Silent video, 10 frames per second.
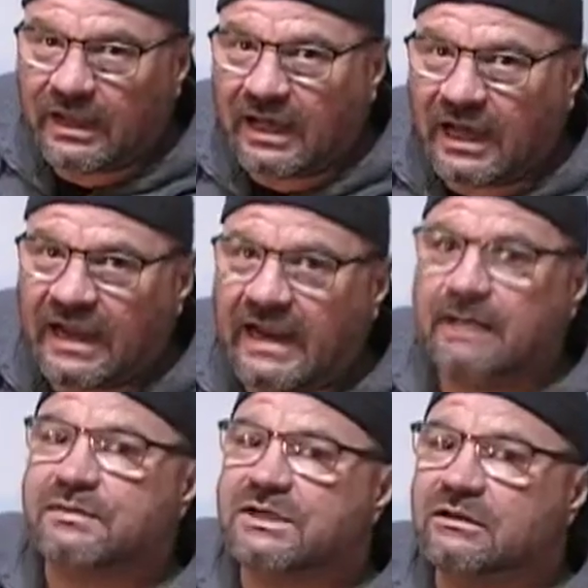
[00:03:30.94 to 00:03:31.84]
I
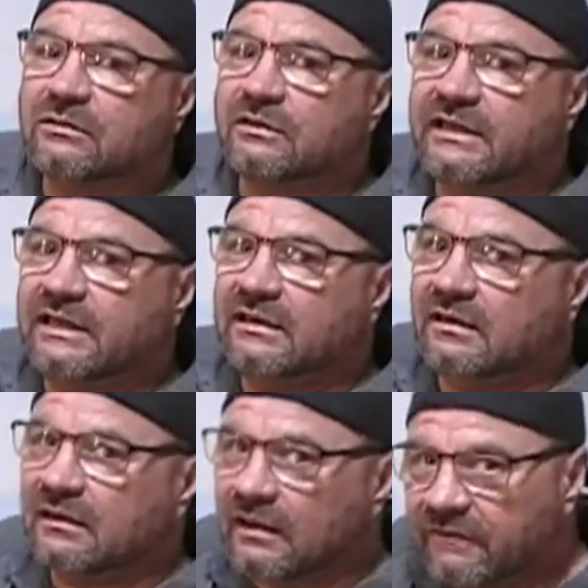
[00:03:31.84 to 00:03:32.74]
absolutely
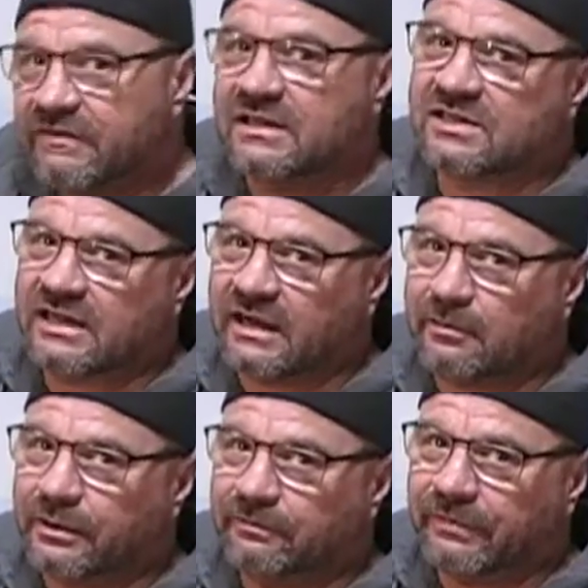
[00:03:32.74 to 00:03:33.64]
love this
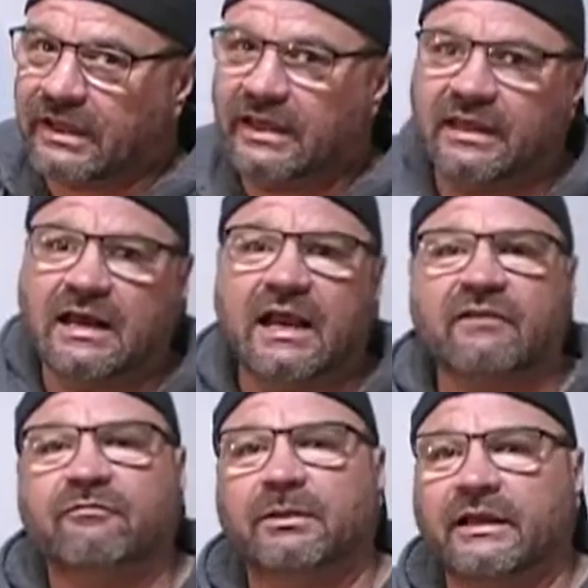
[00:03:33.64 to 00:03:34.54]
amp. And
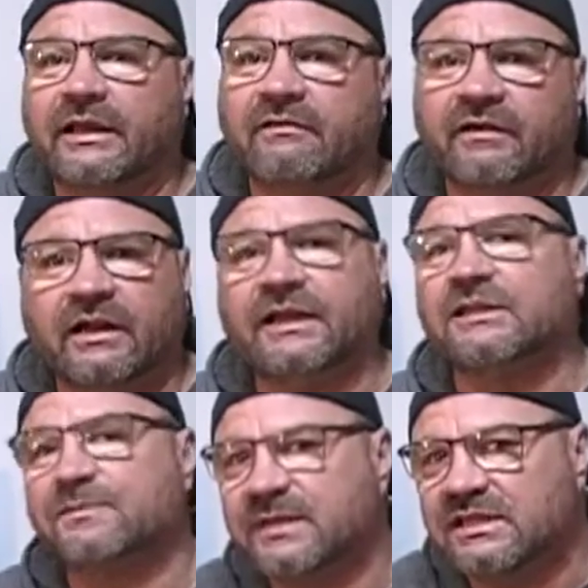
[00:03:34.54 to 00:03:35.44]
I've played very
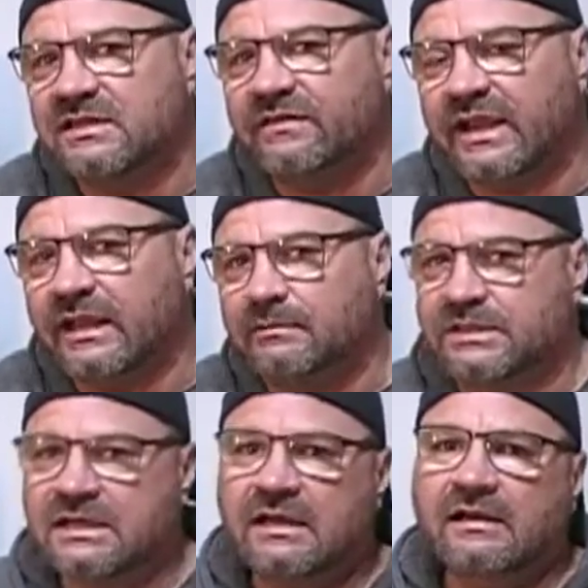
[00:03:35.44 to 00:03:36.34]
expensive
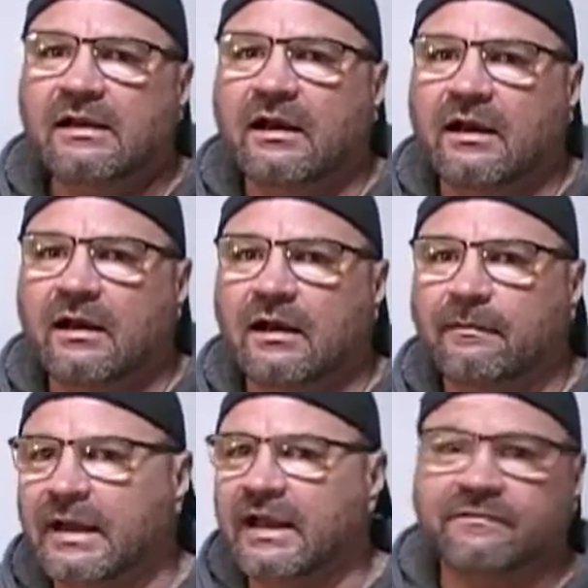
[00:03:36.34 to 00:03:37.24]
amps.
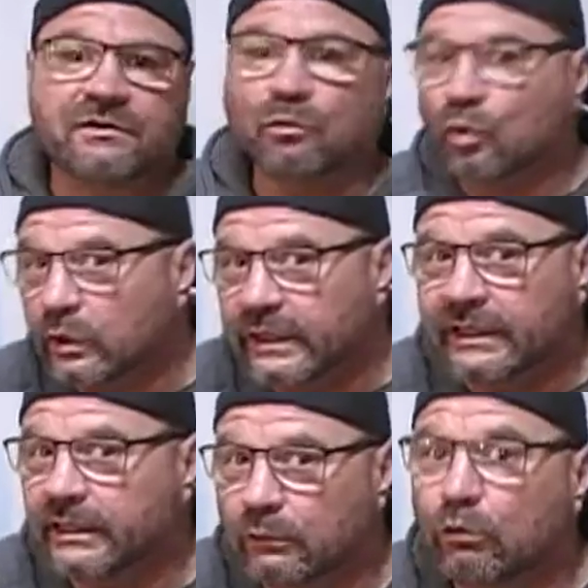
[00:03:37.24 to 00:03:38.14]
I have some
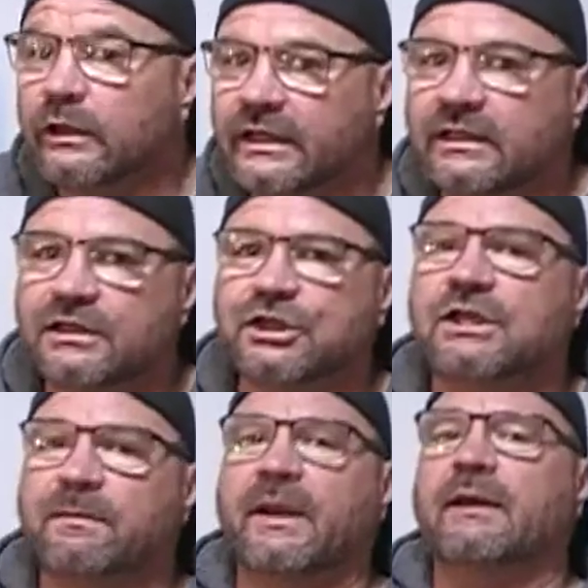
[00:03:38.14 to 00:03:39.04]
really, really
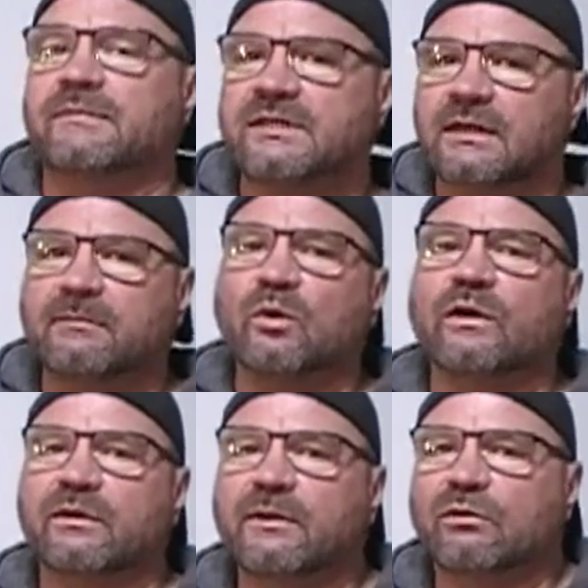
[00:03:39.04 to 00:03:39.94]
cheap amps that I'm
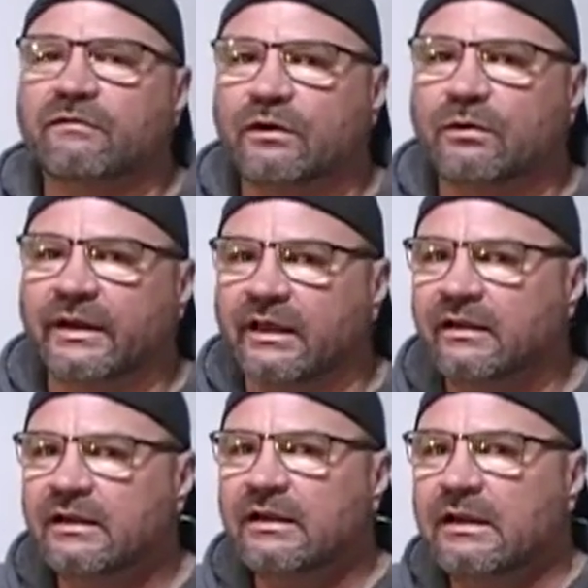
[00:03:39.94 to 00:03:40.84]
going to be reviewing.
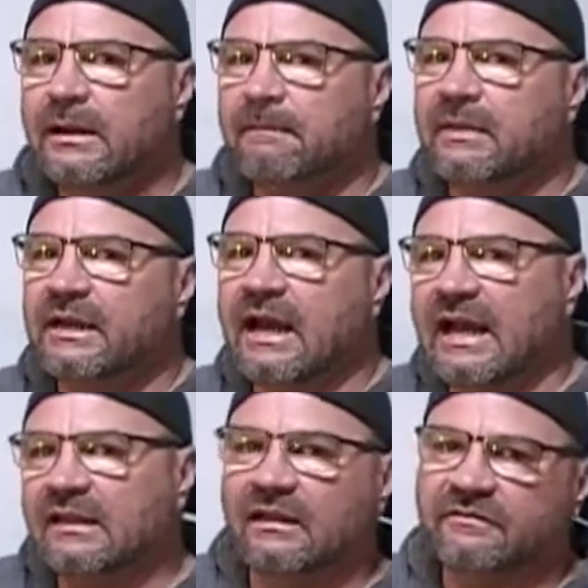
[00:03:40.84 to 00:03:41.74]
But
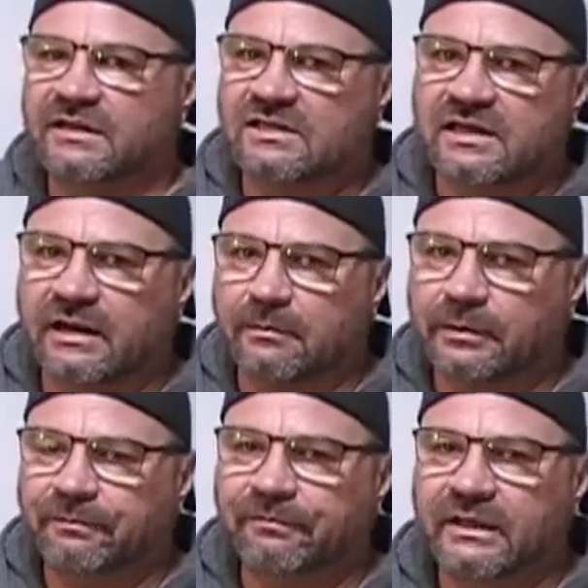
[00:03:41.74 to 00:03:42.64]
I love this amp.
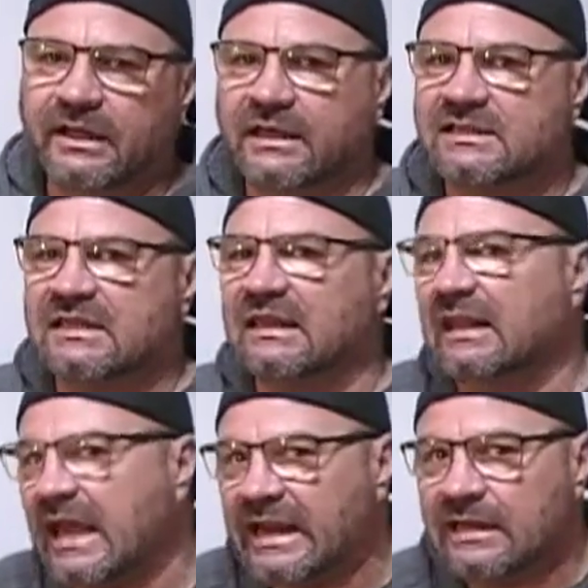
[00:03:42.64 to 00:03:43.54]
It's
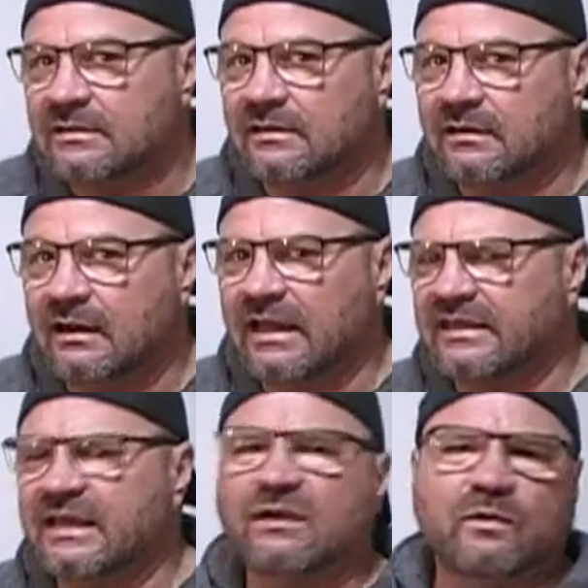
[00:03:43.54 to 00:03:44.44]
light. I
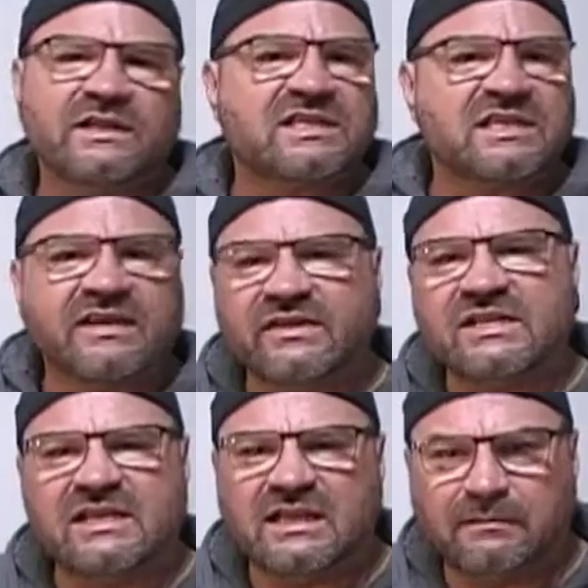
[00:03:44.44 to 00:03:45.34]
think it weighs
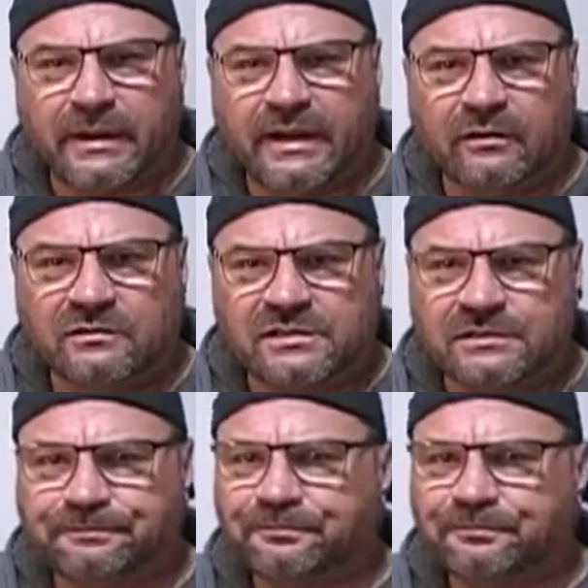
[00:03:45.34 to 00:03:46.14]
17 pounds.